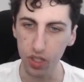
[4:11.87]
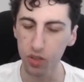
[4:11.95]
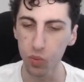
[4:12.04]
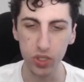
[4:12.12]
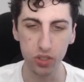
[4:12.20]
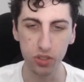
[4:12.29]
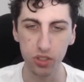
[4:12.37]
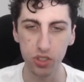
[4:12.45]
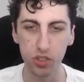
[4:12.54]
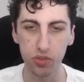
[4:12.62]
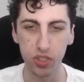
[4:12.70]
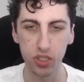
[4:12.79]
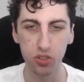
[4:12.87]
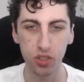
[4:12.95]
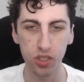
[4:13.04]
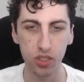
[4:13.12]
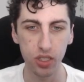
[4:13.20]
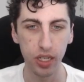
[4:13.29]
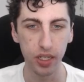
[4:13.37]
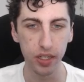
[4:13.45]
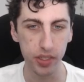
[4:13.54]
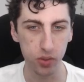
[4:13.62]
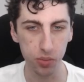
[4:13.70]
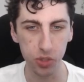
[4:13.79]
Wizards are just really strong.
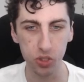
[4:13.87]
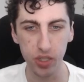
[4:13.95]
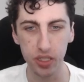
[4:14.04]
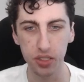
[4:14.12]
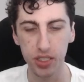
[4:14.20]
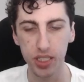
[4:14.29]
Stormstriders